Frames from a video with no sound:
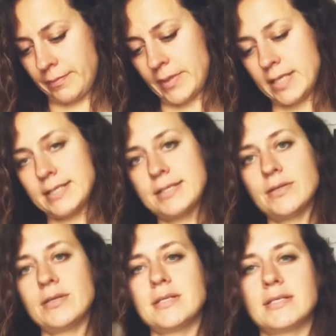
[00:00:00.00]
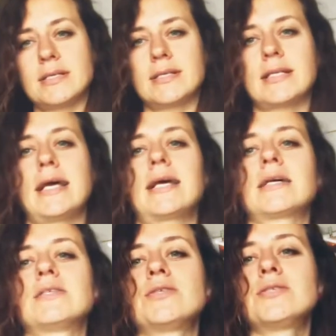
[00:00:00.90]
So it's this, like as you
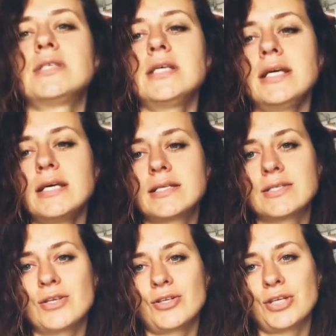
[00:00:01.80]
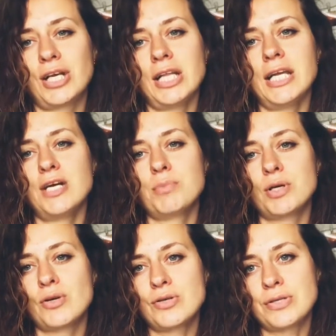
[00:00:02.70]
see, it's not clear
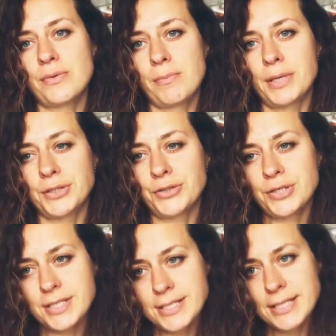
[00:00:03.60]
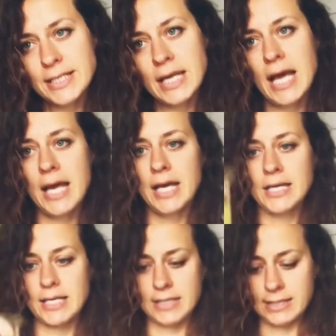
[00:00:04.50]
because the butter is in.
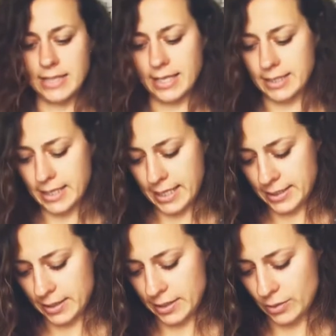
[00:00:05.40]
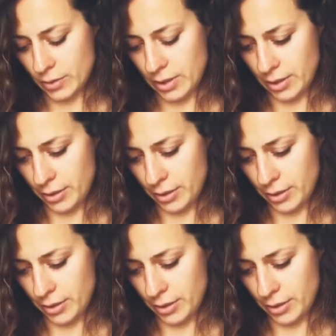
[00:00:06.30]
It's like light yellow color.